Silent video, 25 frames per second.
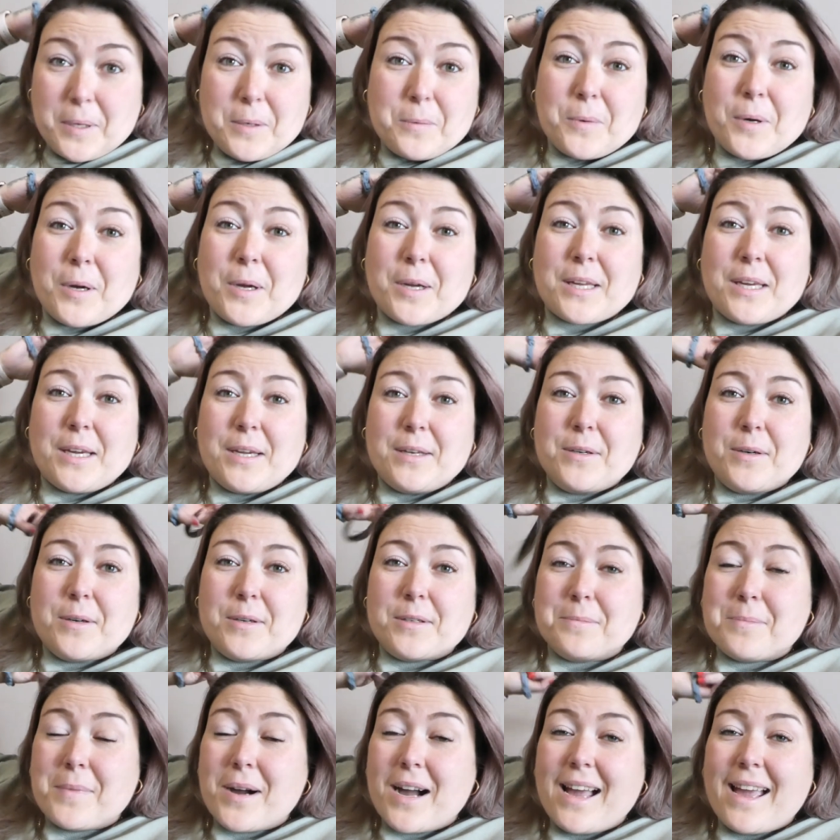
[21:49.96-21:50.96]
been working
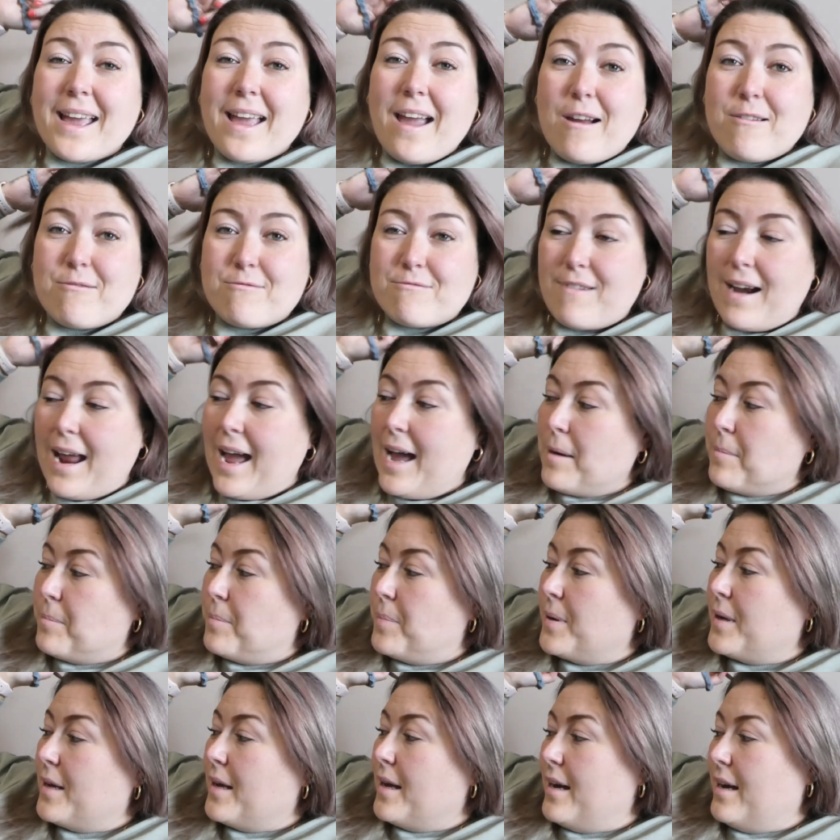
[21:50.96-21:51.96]
on my wrap,
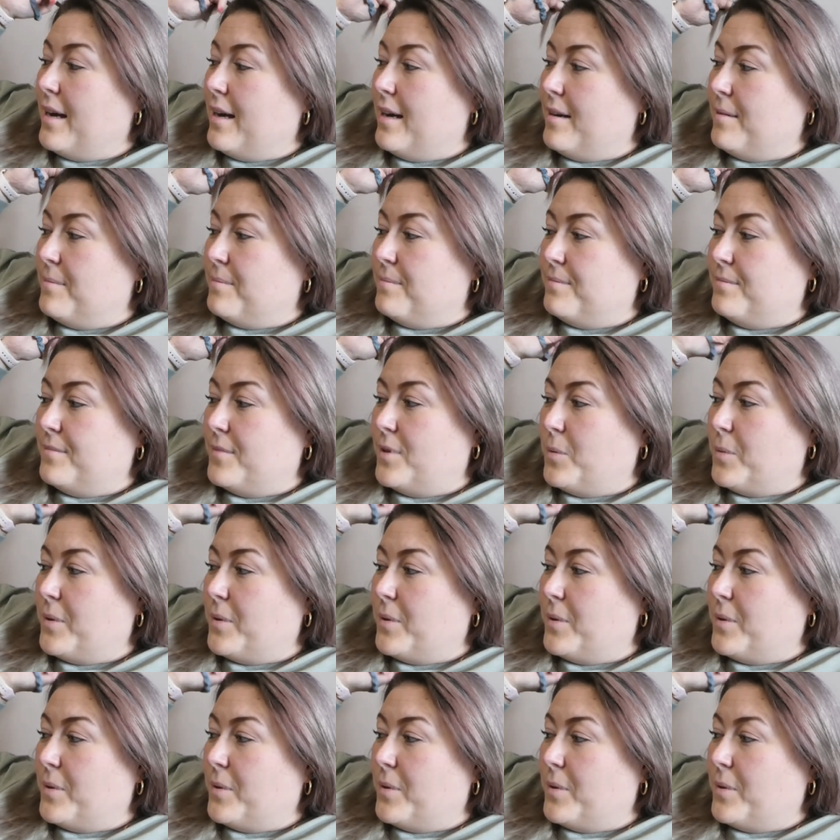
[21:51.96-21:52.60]
um,